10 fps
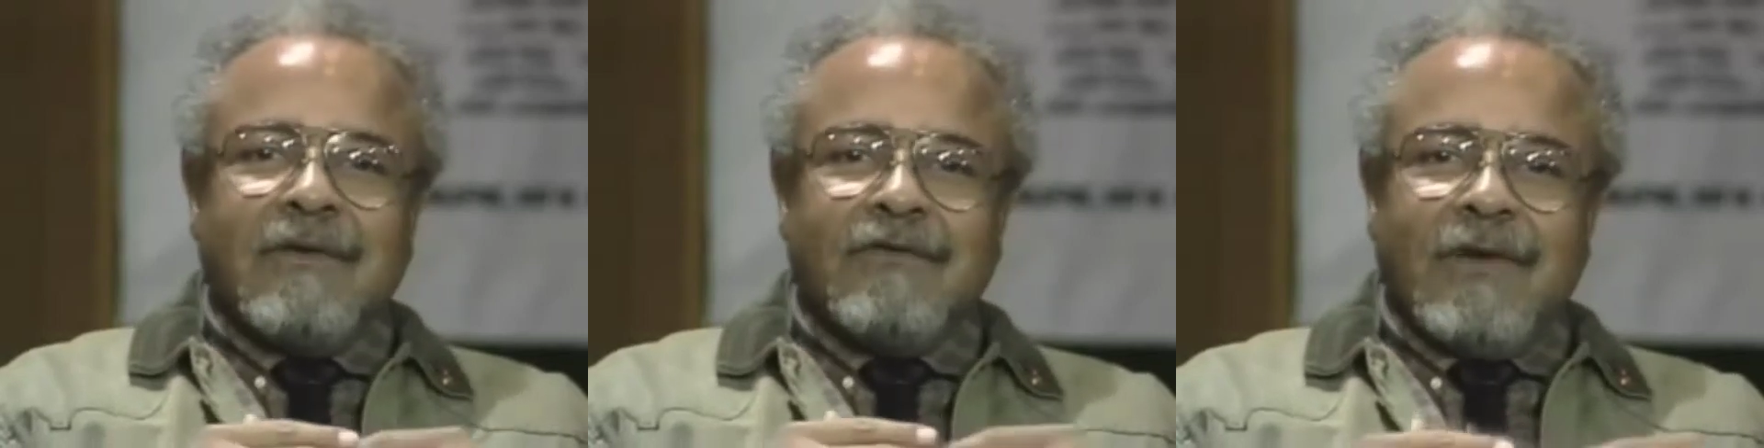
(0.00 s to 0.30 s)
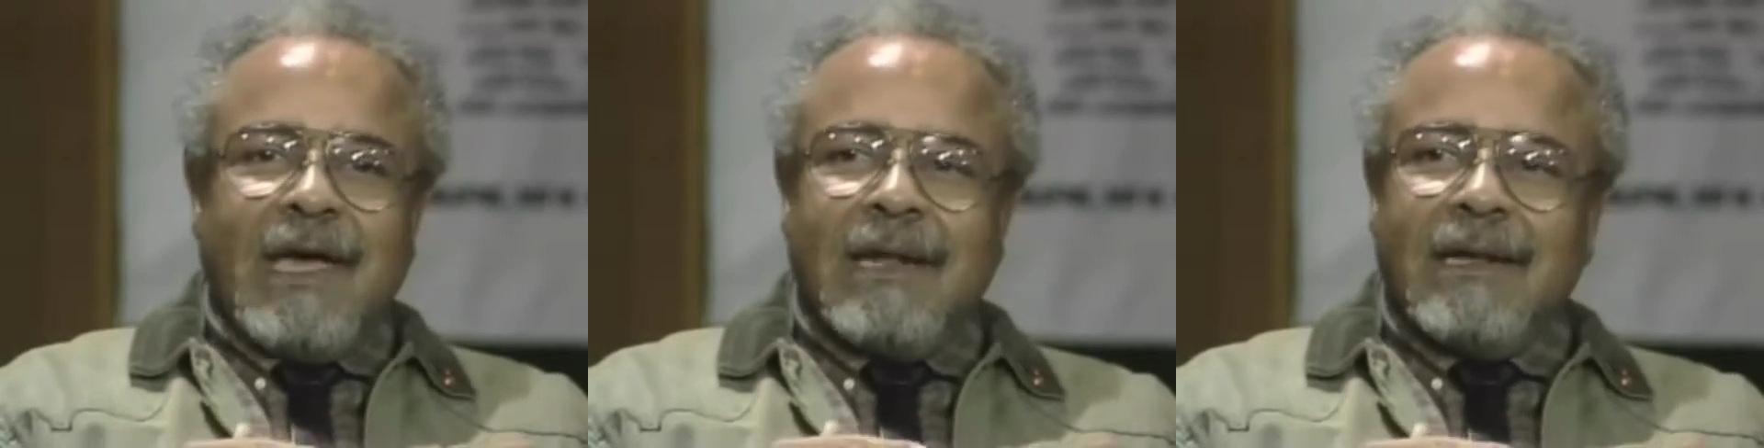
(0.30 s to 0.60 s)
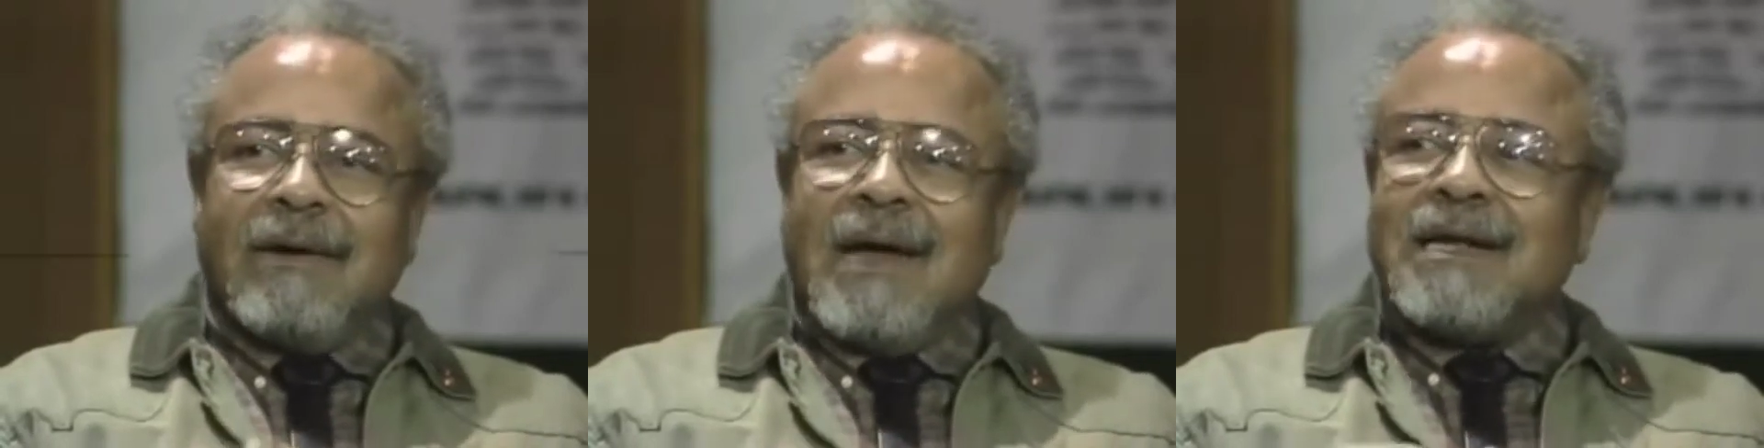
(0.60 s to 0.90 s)

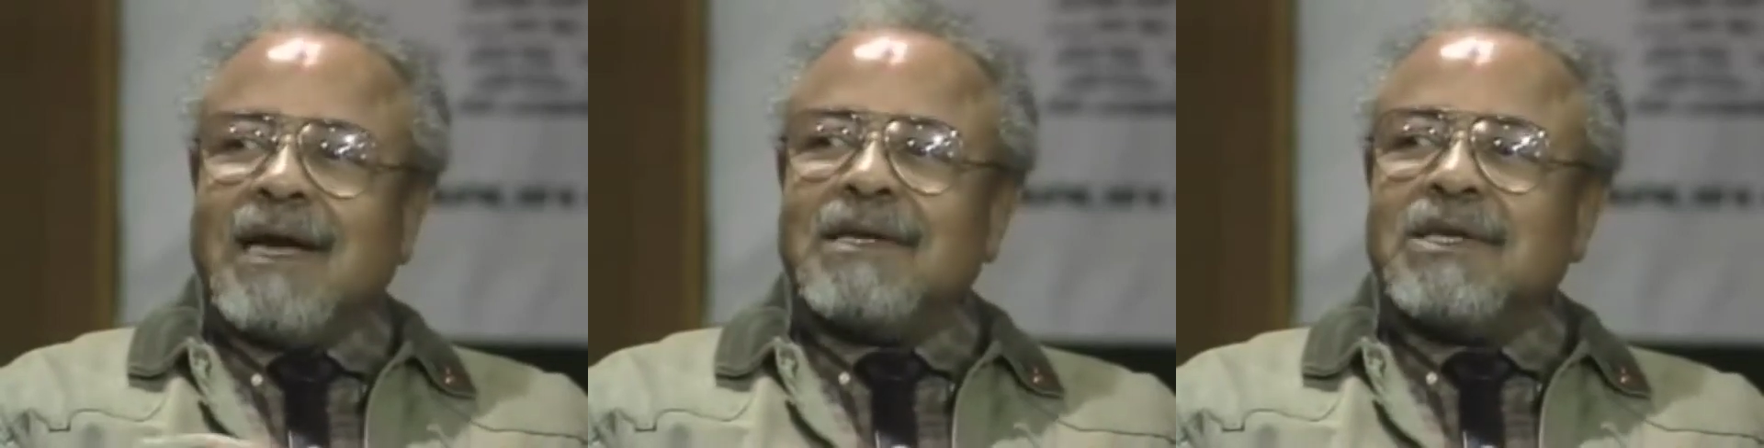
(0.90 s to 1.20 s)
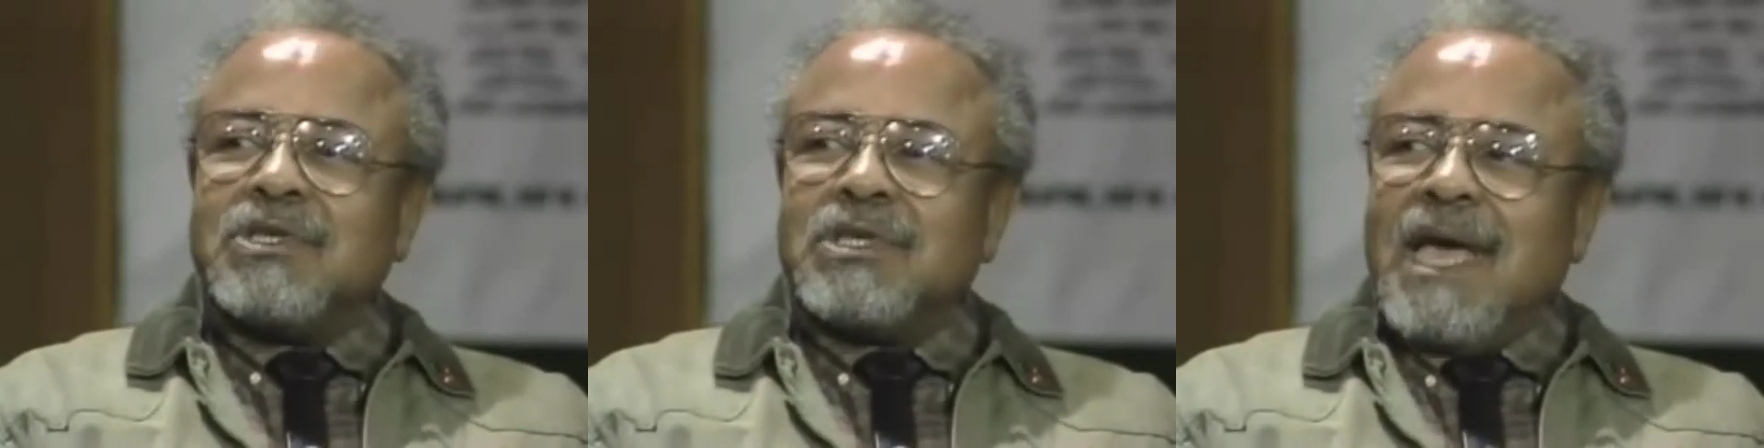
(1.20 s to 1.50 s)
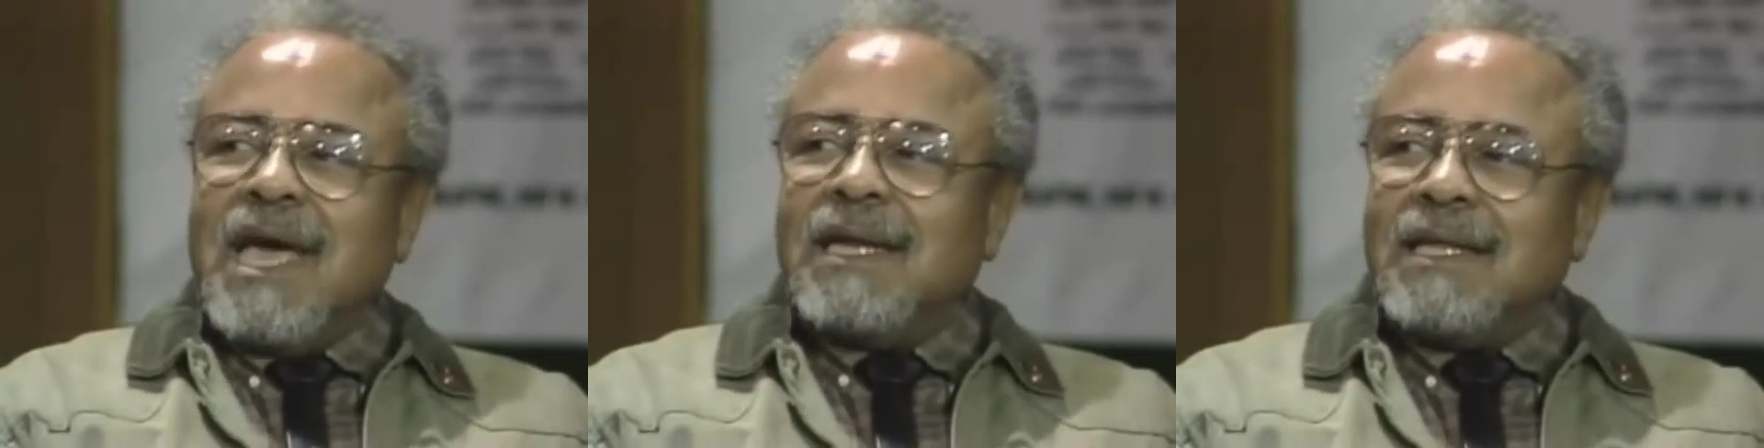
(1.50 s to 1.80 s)
failure and
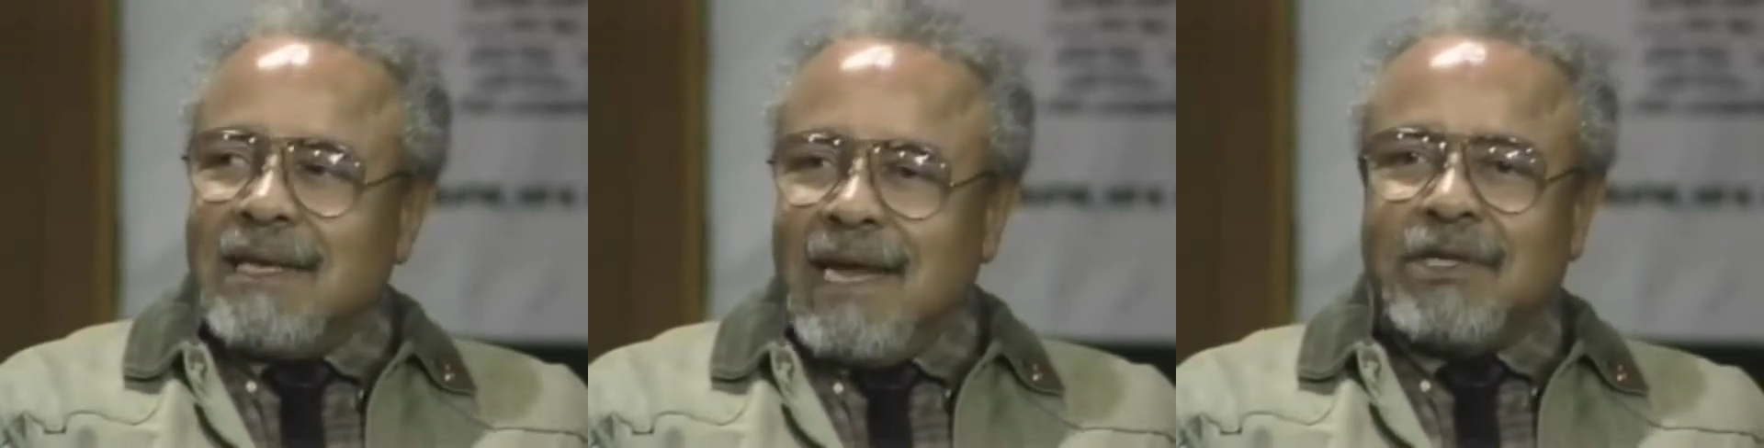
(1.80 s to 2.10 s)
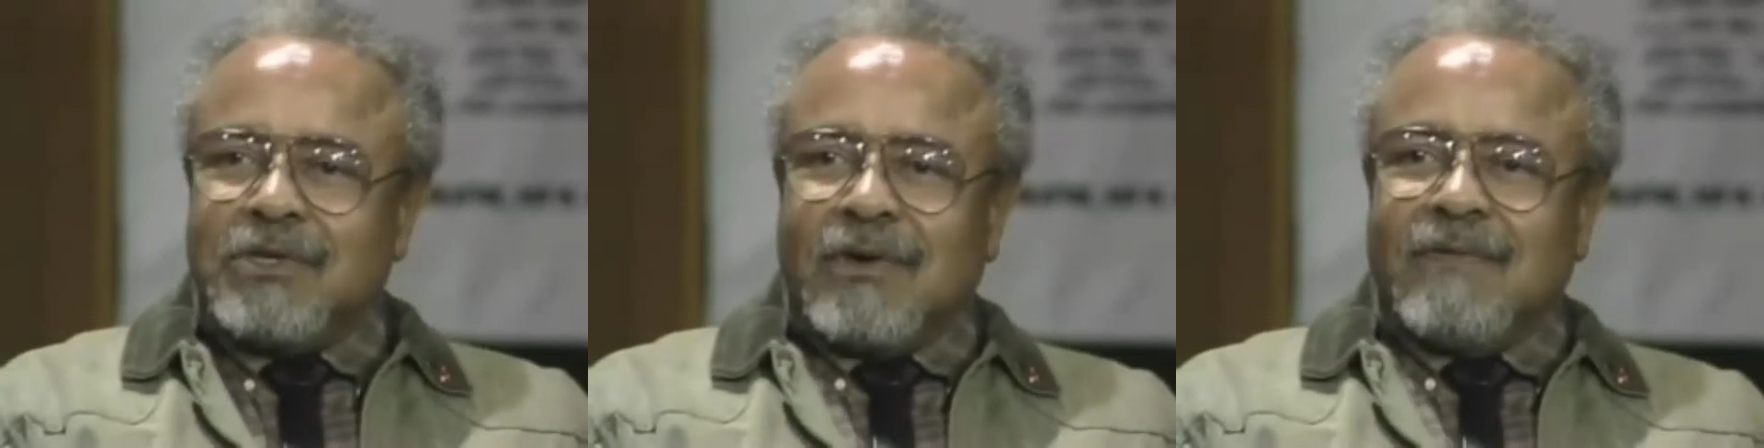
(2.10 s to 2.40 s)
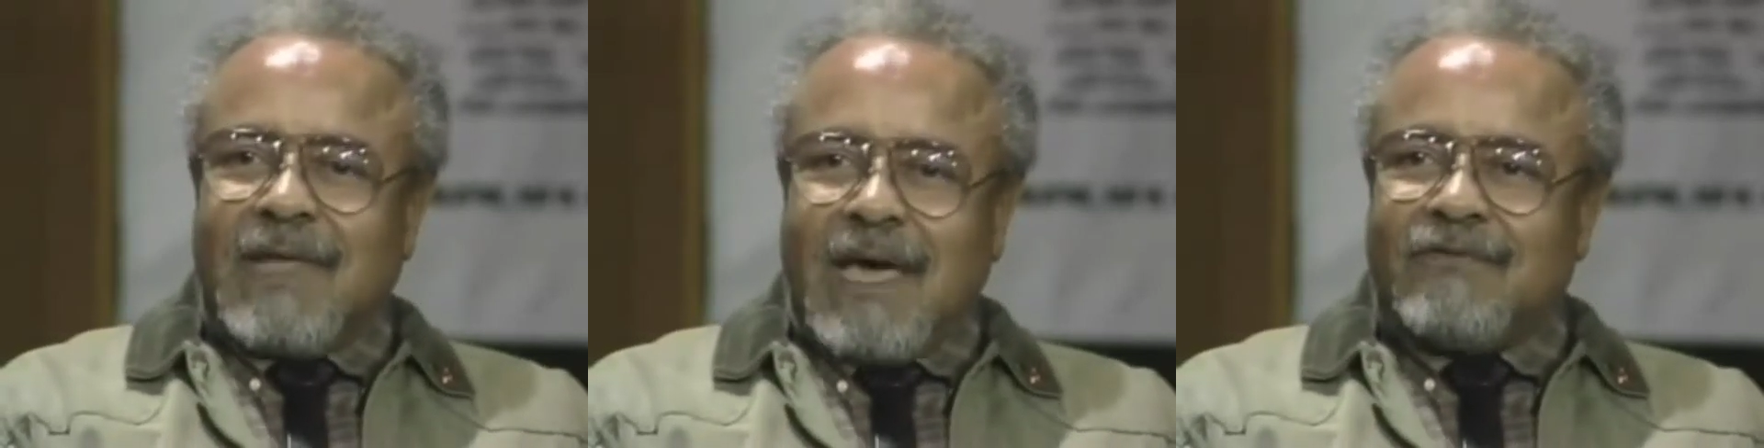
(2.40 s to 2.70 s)
understanding the nature
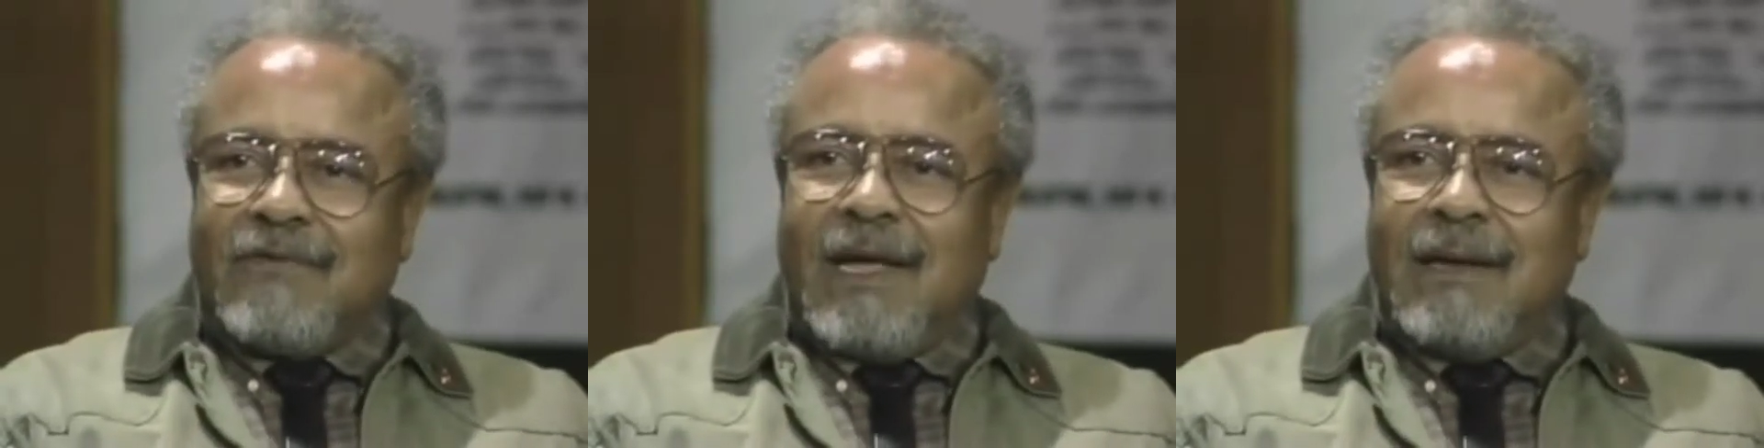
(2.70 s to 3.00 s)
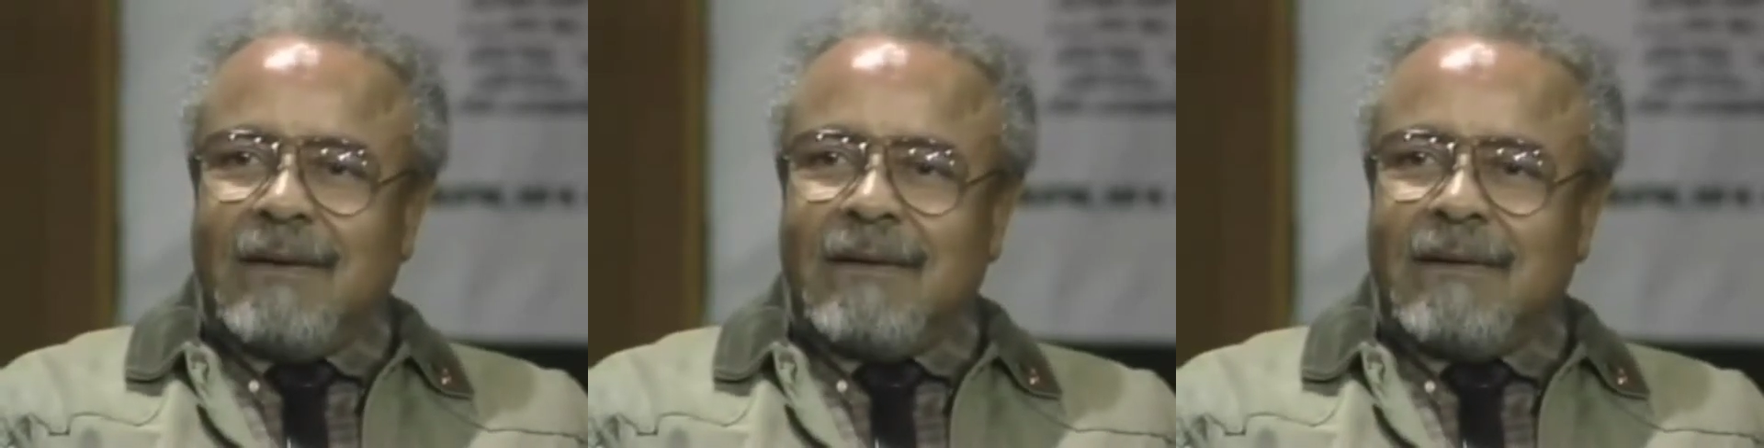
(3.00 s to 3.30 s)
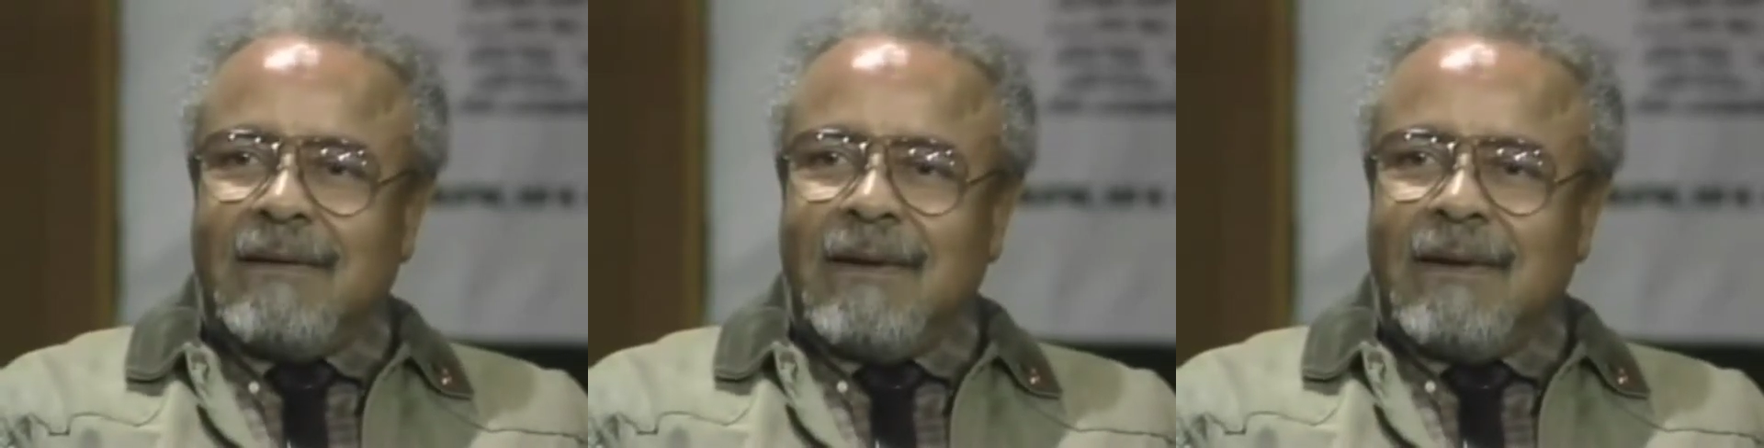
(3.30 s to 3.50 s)
of that failure.